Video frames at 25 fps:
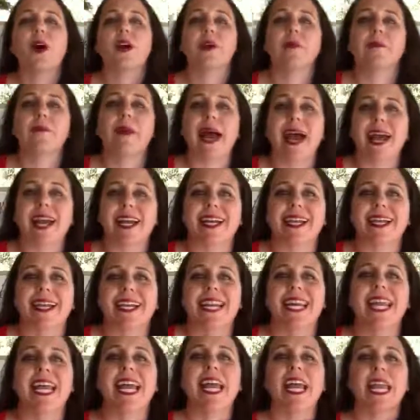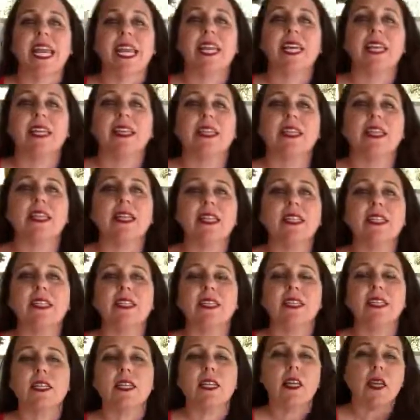welcome back. In
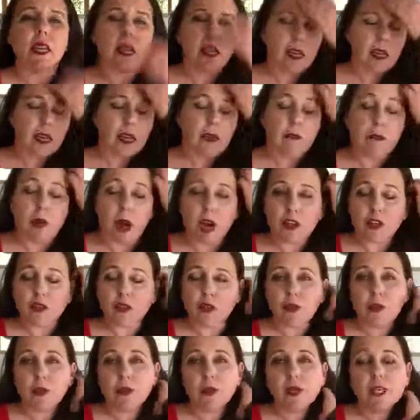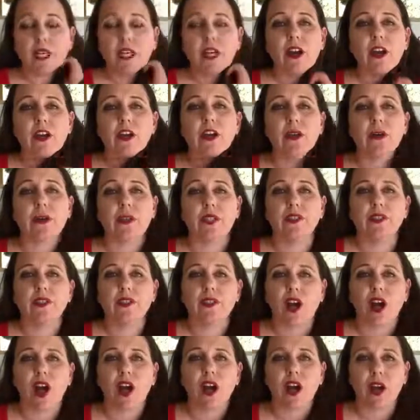this module, we are going to
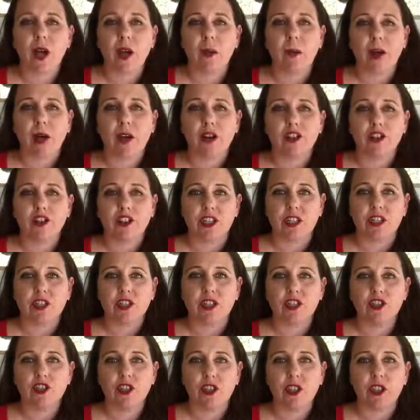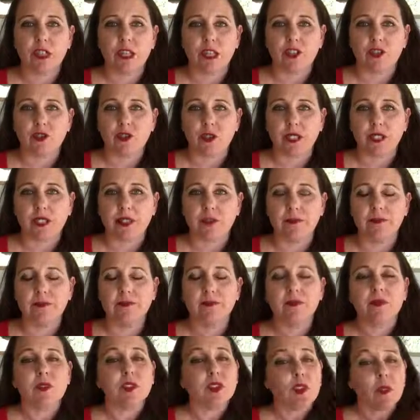talk about adjusting journal entries.
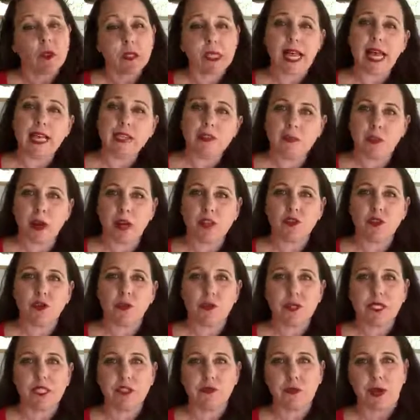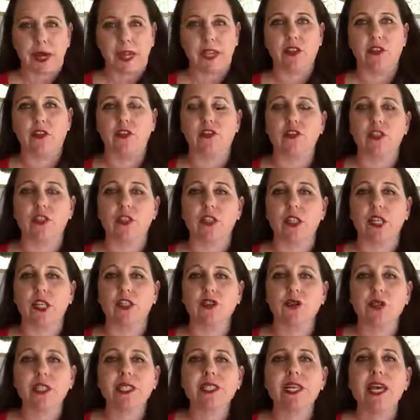So in the last module, we did regular journal
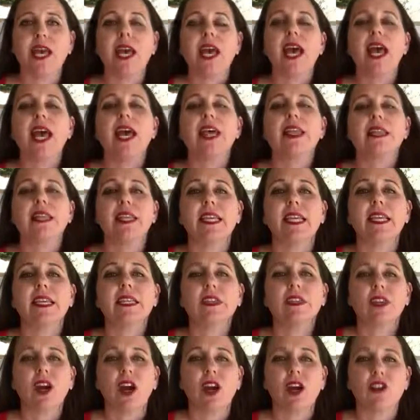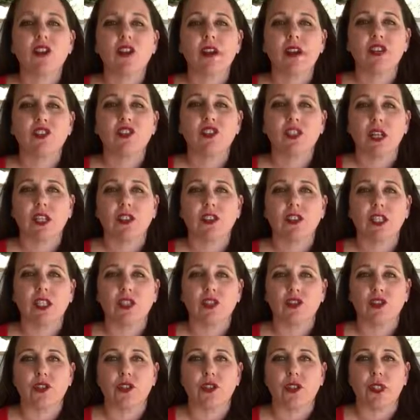entries. These are adjusting
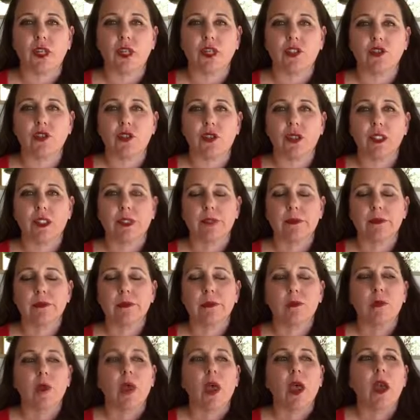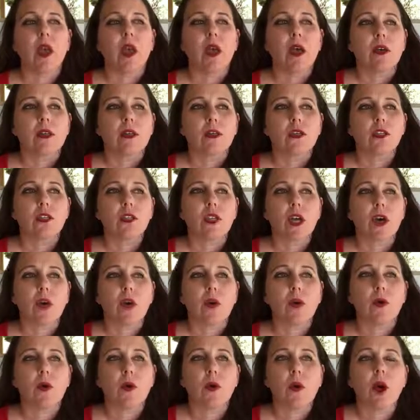journal entries.
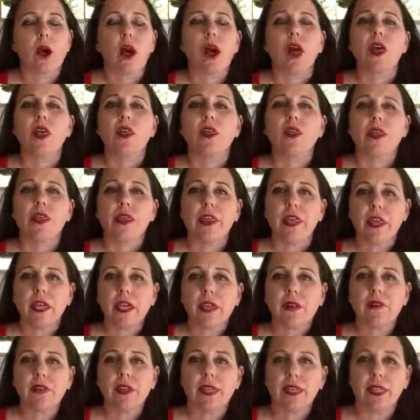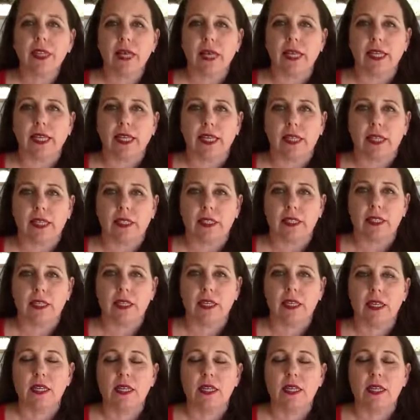So think of it like this.